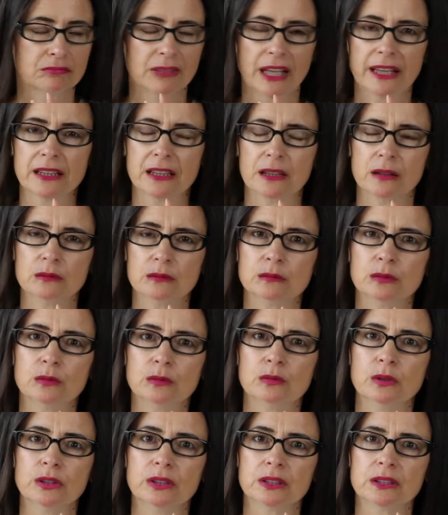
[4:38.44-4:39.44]
nothing
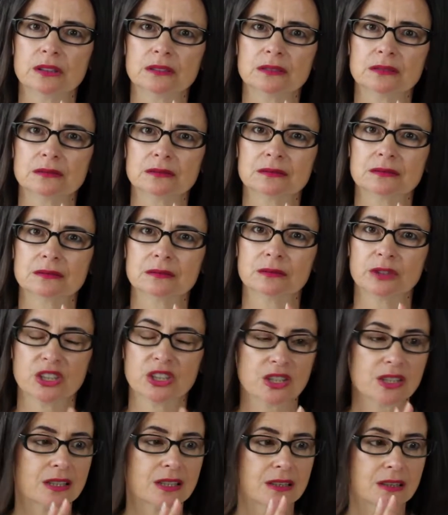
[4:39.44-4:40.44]
will work.
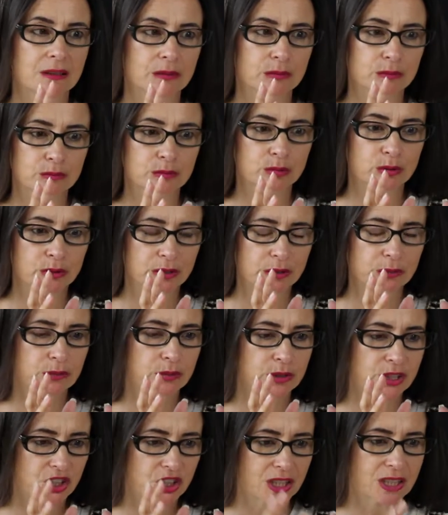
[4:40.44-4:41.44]

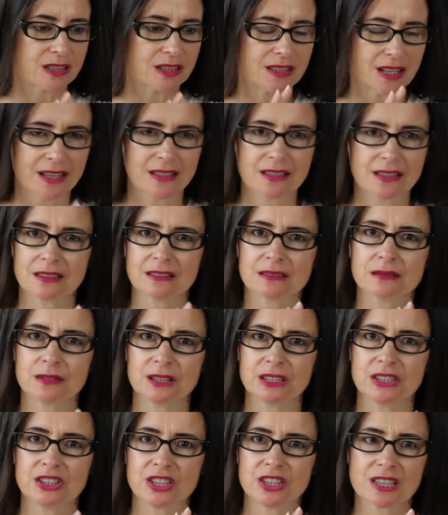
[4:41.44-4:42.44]
It just doesn't.
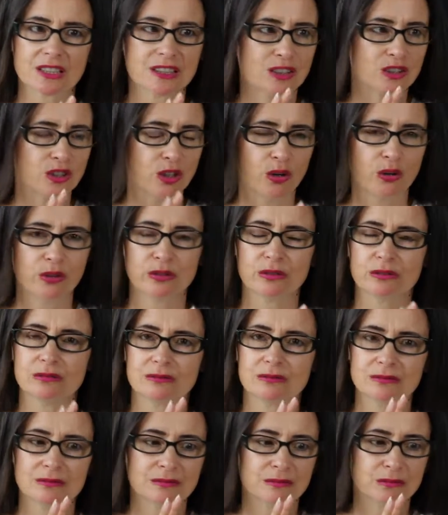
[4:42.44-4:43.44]

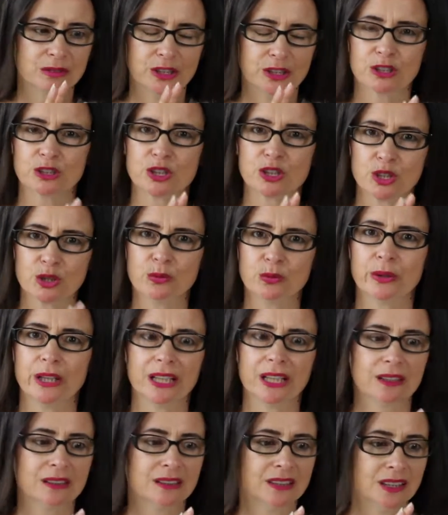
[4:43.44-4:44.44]
We're not
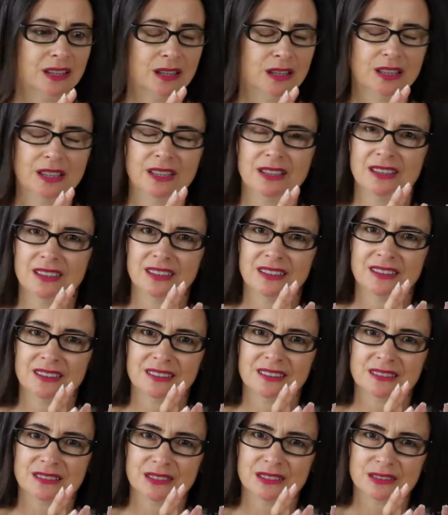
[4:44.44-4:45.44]
doing
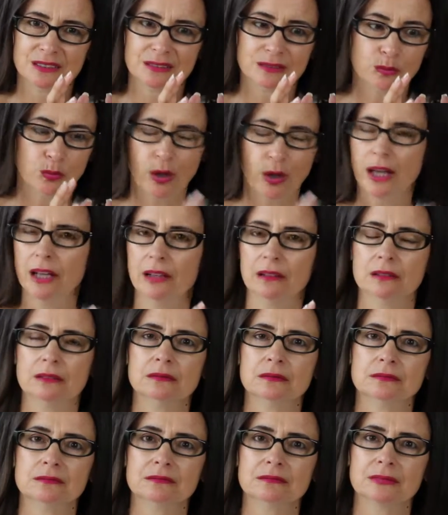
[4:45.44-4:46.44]
well
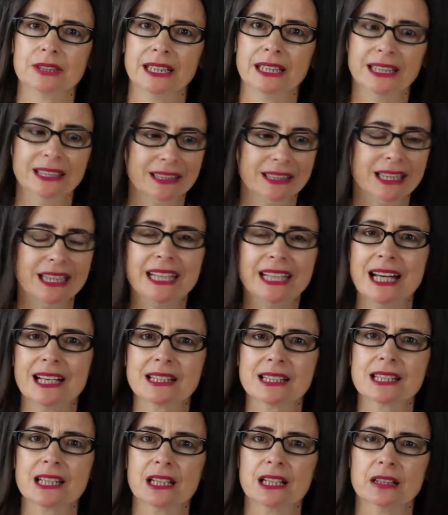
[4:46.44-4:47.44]
in
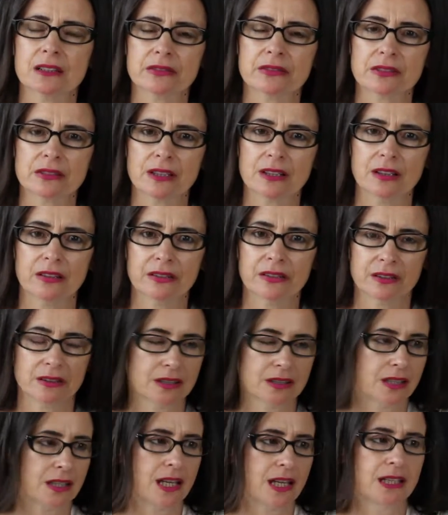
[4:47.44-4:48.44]
ourselves.
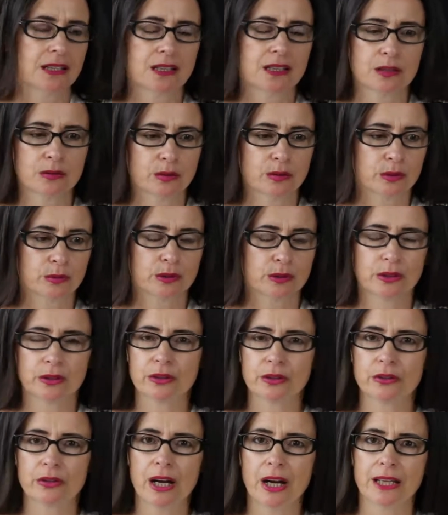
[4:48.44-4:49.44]
To the outside world, we're
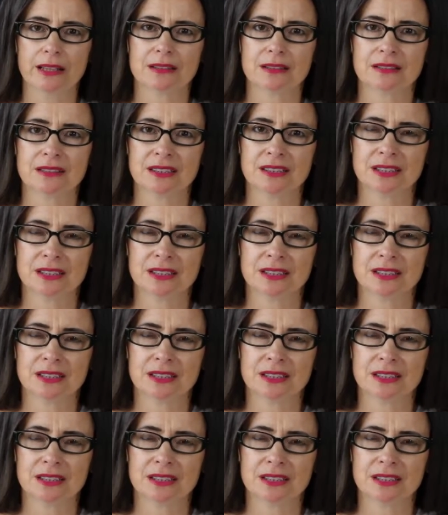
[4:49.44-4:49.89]
doing great,